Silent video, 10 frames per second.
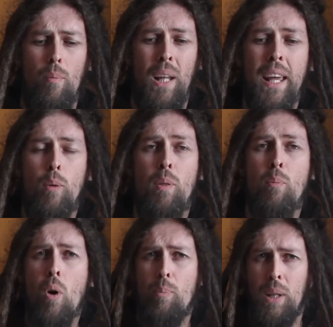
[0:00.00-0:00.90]
playing with
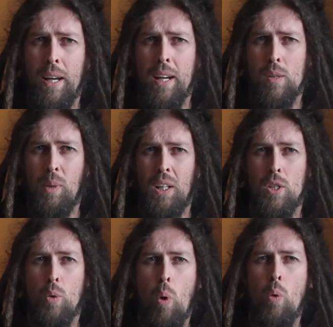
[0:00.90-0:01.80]
more players,
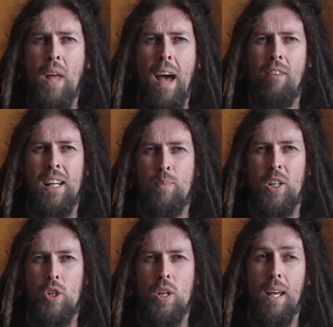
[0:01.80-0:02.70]
because you won't have as
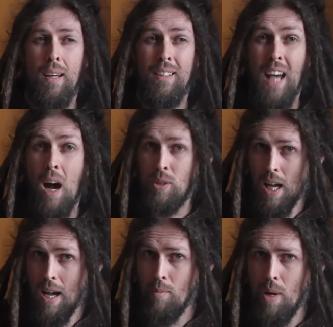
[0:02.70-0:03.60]
much
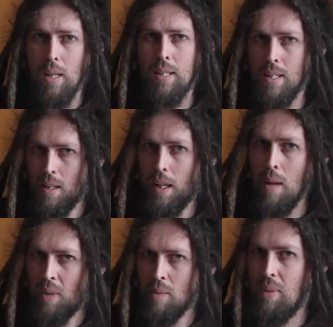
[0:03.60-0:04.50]
downtime since the
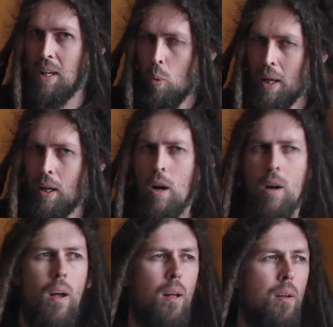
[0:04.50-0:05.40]
game can be
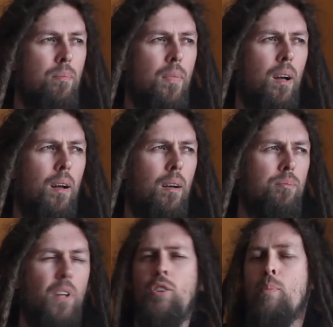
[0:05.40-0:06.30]
quicker.
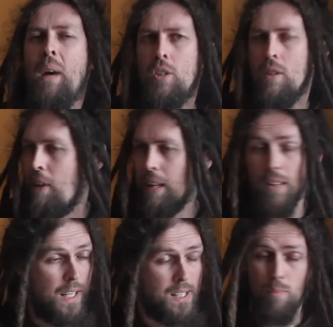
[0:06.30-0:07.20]
Not to mention the fact
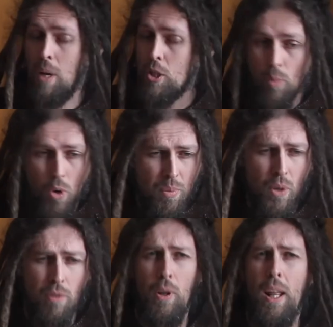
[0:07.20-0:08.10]
that it's much more
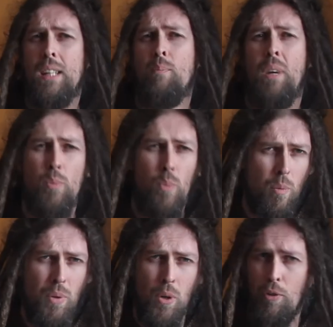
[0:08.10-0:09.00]
beautiful, has much
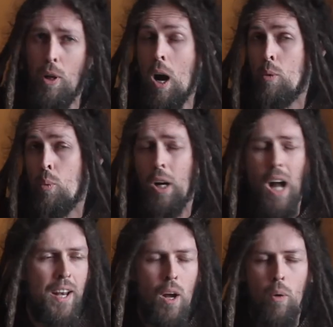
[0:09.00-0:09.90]
more beautiful artwork.
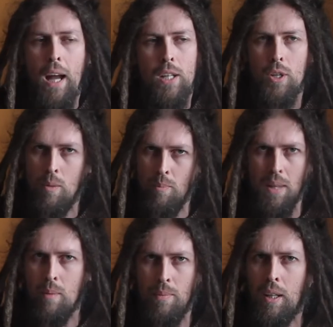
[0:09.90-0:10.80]
I know that shouldn't
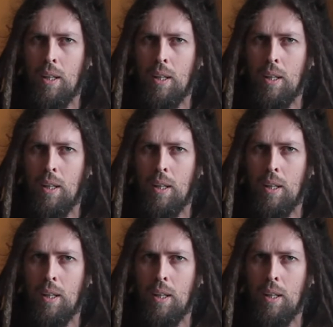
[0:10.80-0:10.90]
be